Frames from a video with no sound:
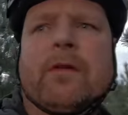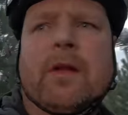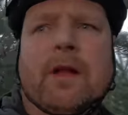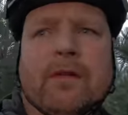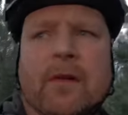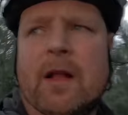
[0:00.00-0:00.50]

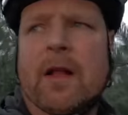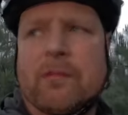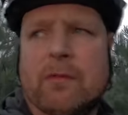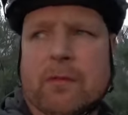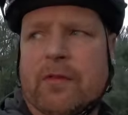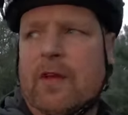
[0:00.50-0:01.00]
nice to get
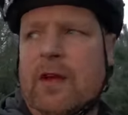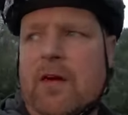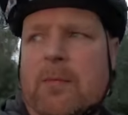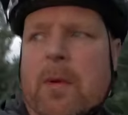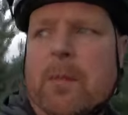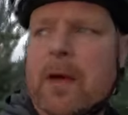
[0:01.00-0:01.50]
that rucksack
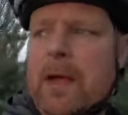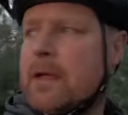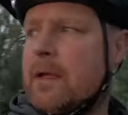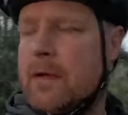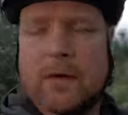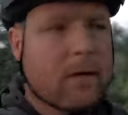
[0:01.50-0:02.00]
off my
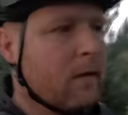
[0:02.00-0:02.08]
back.